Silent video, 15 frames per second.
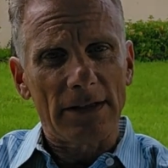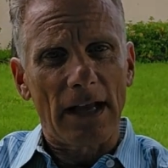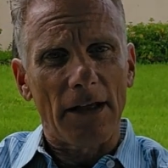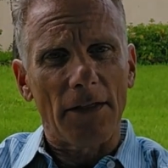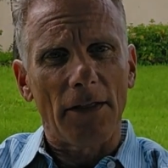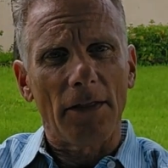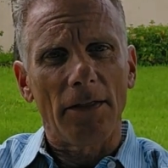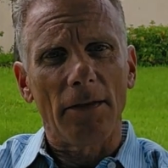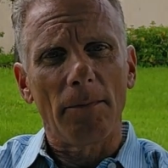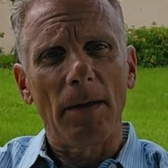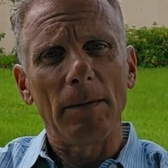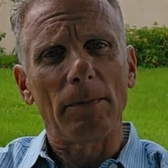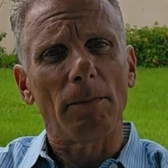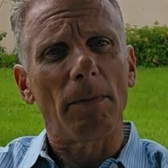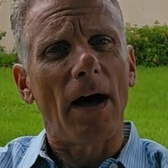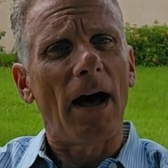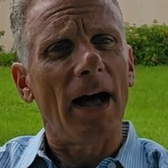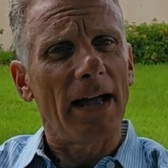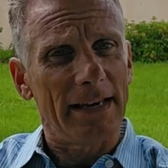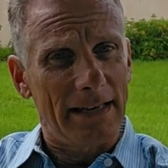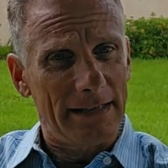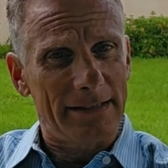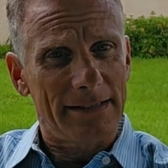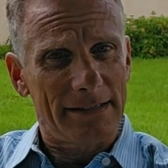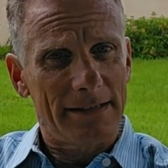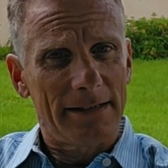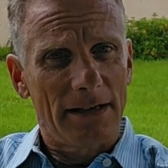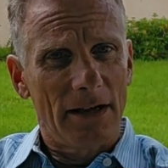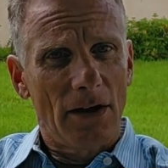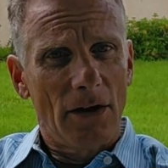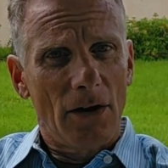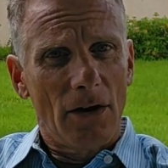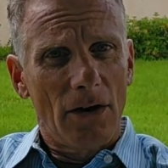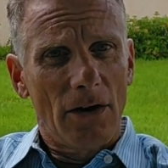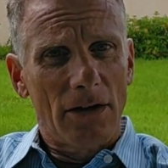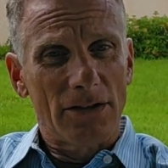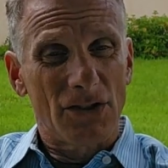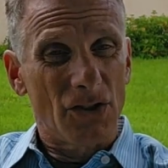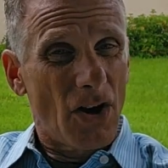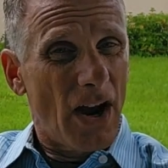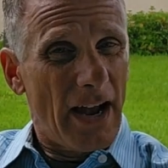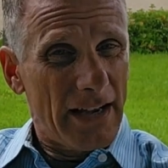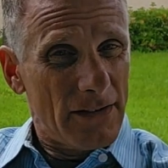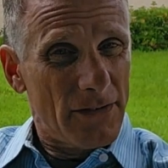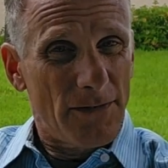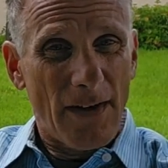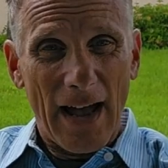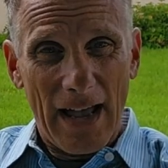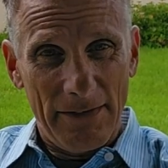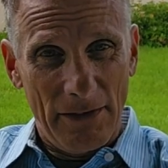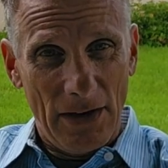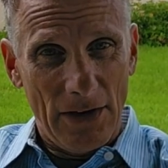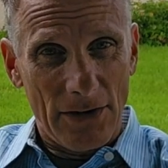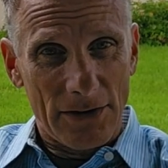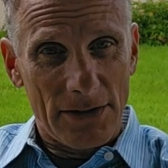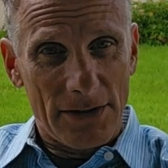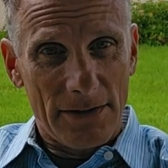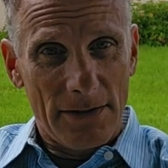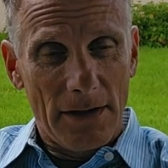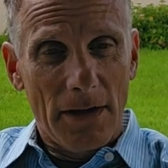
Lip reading: Now, the people behind us, it's your highest 5 years.